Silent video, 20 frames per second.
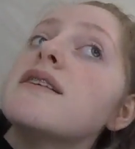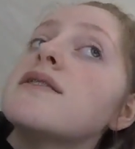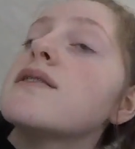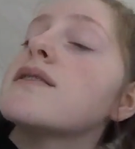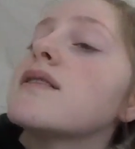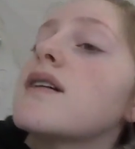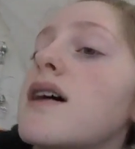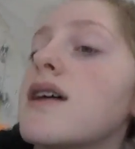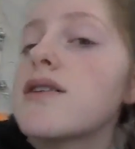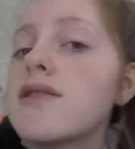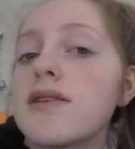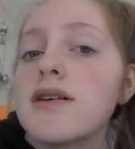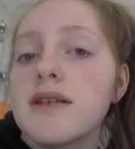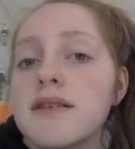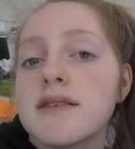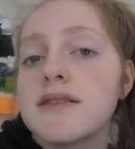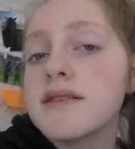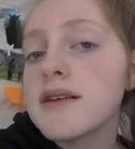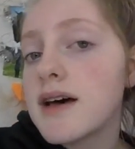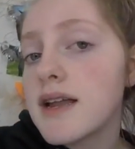So it's like
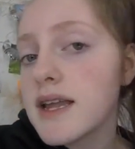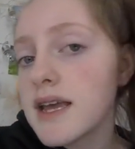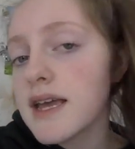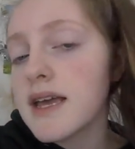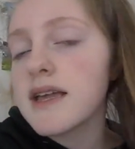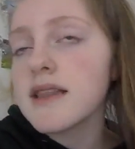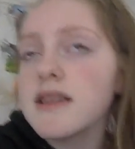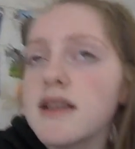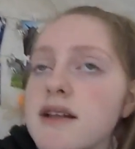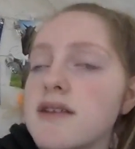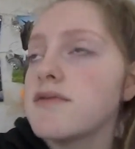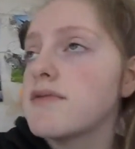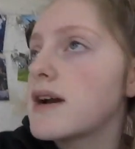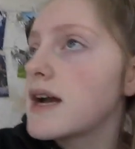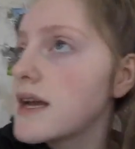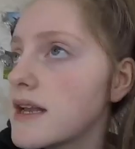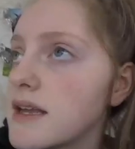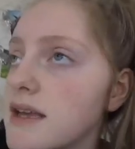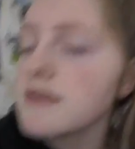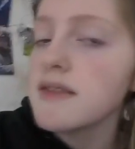sunny and then
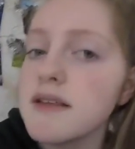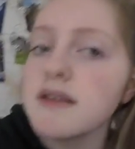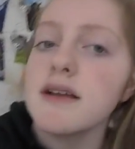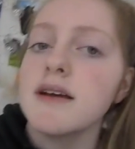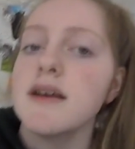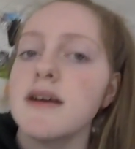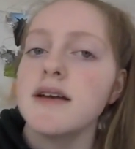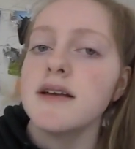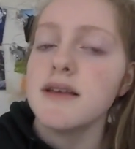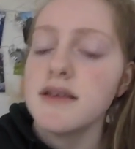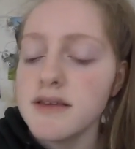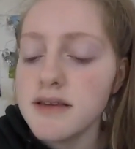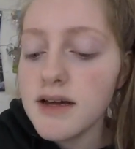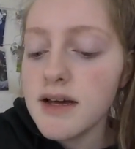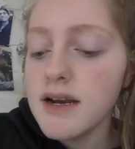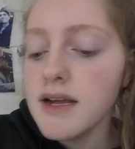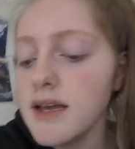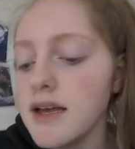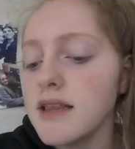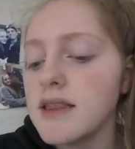rainy and then
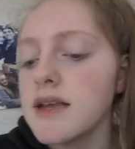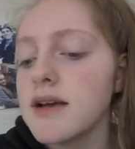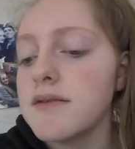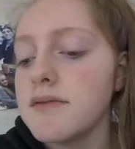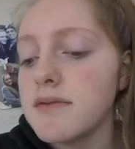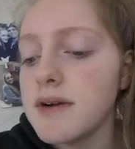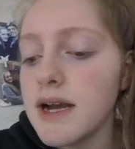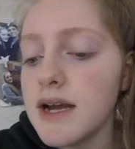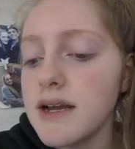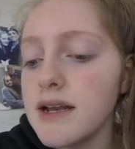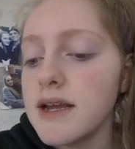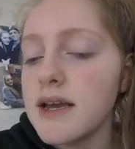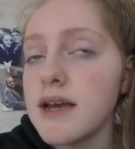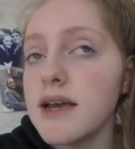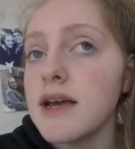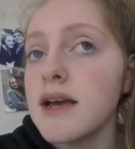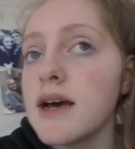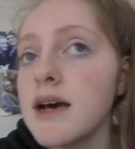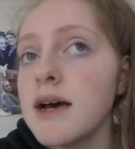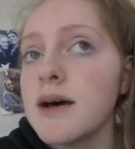sunny and then
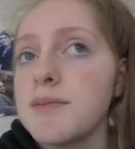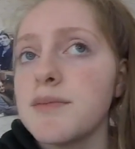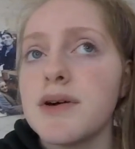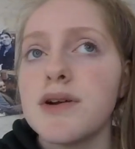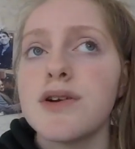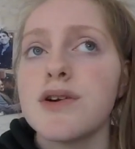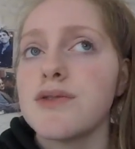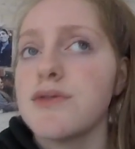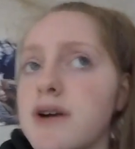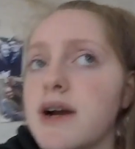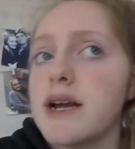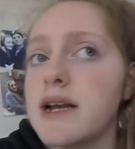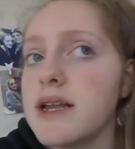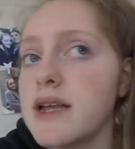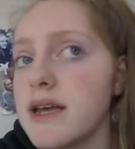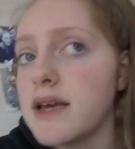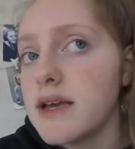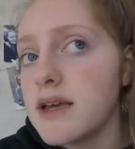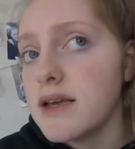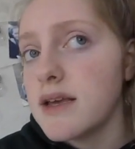rainy, but not
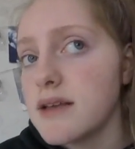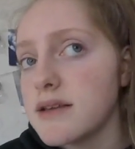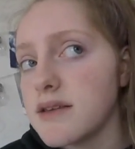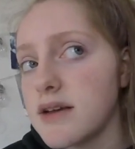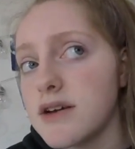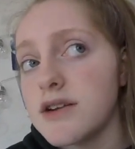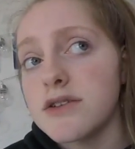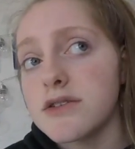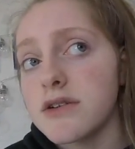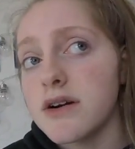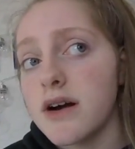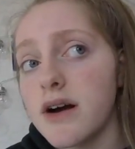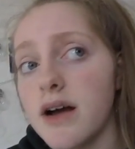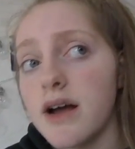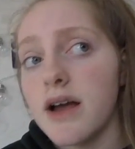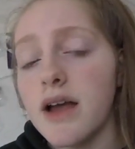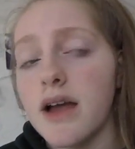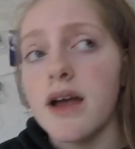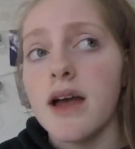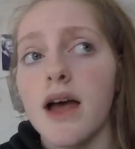rainy, it's like
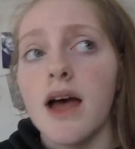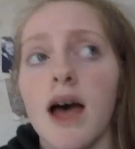dry.